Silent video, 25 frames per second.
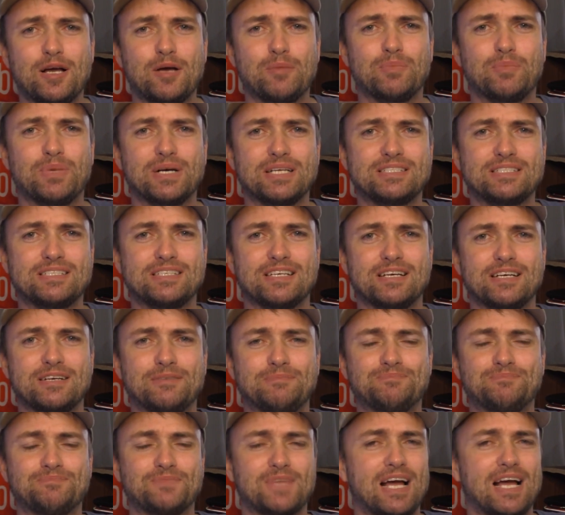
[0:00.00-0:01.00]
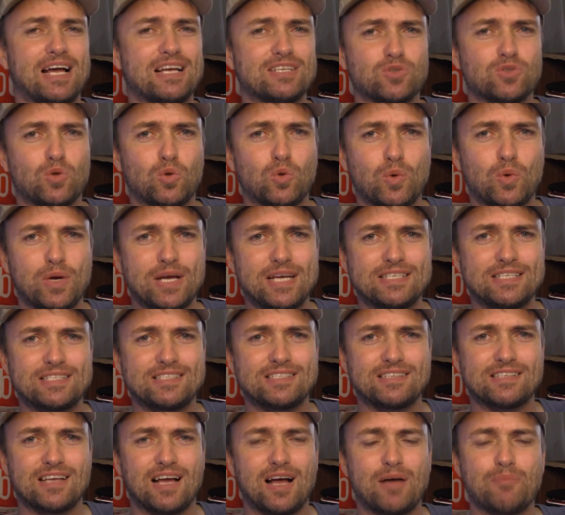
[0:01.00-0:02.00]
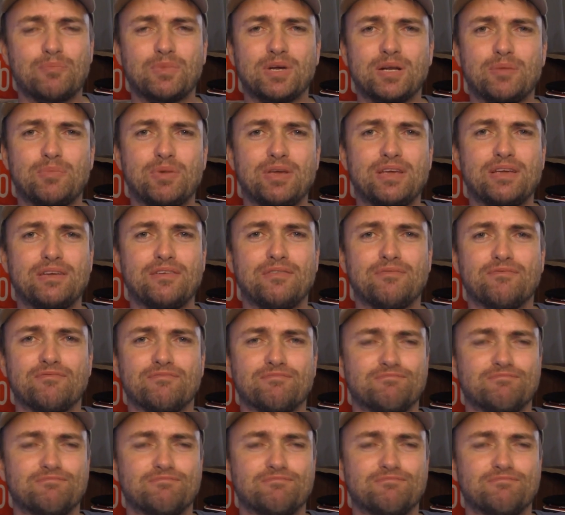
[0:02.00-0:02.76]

But as always, I'm going to be